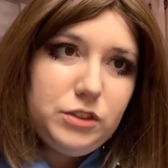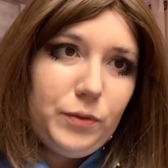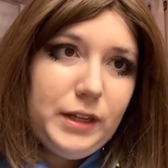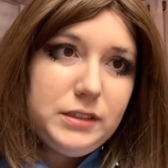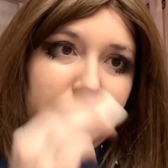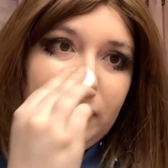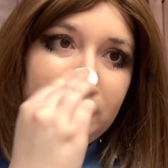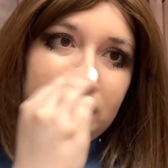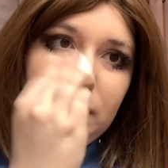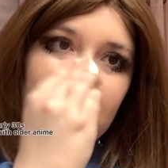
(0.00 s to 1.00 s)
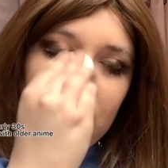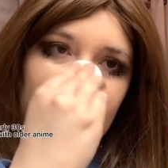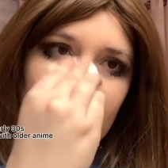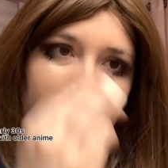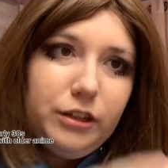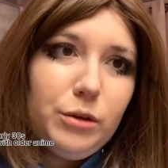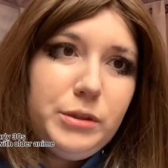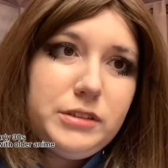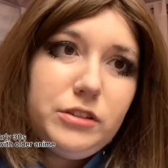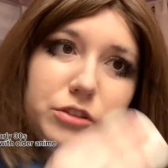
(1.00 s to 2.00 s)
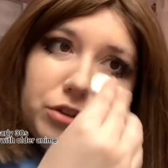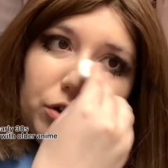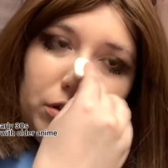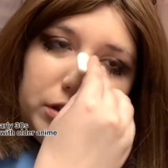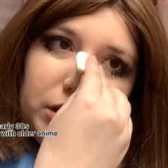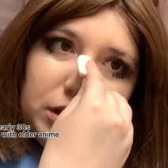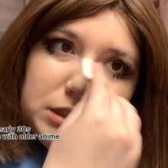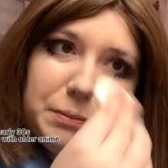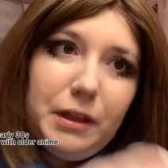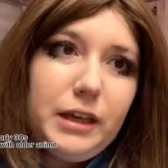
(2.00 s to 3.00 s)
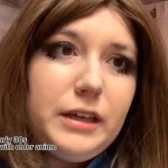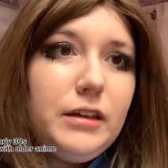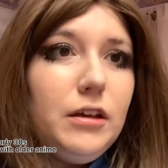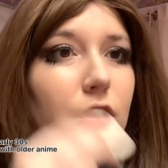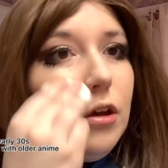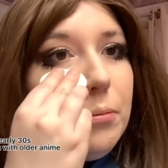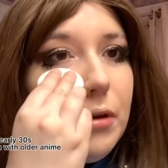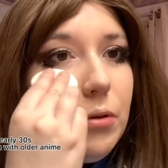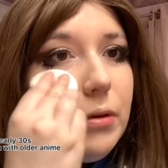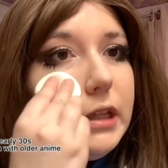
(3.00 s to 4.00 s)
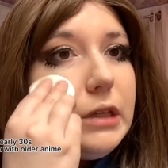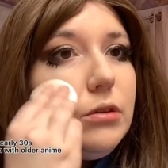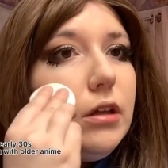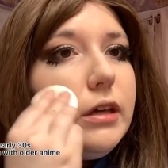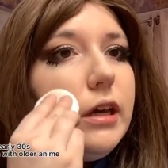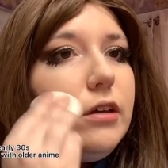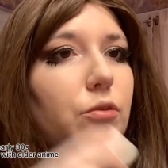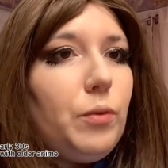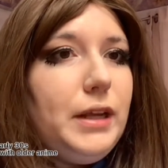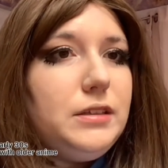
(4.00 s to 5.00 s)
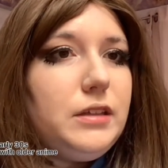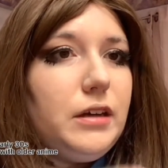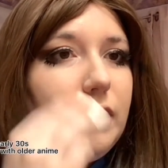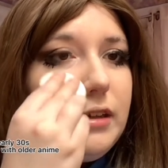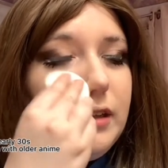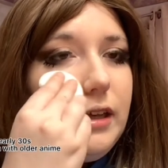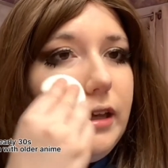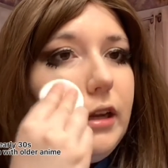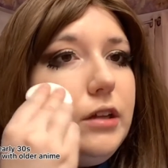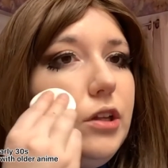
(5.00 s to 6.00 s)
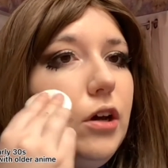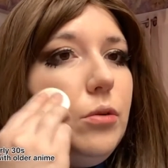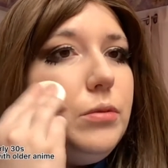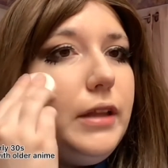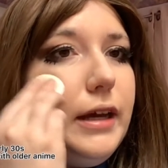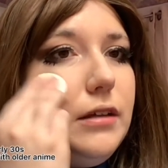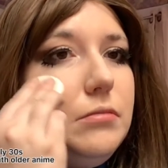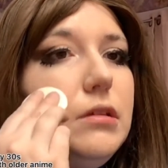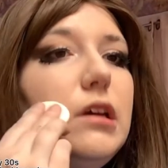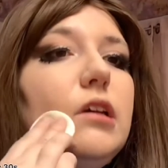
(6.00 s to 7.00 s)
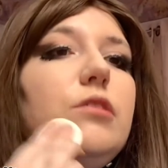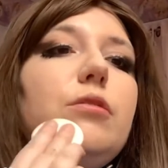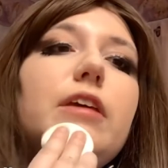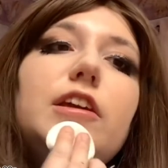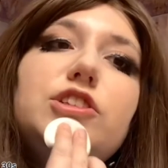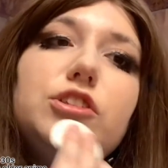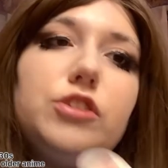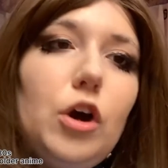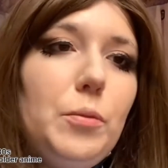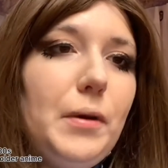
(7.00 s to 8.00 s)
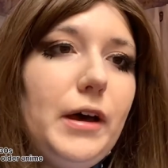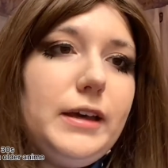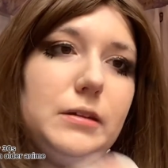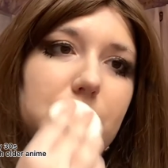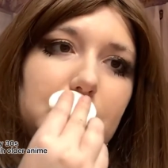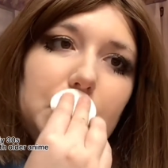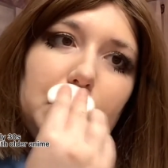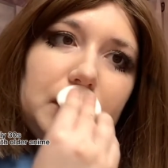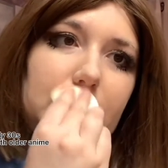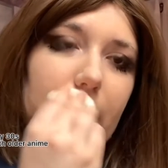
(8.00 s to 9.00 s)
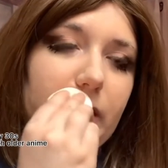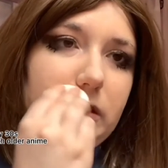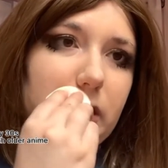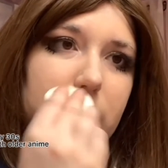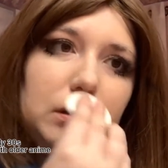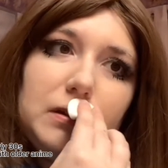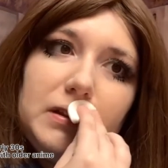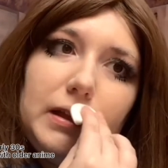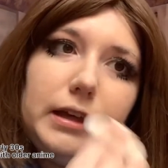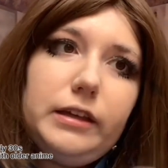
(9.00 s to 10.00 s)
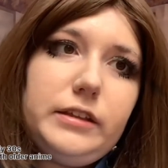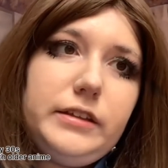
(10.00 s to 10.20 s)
Riza. I know this is a girl cosplay, but when you look at Riza, and I know that you can't just go by what characters look like.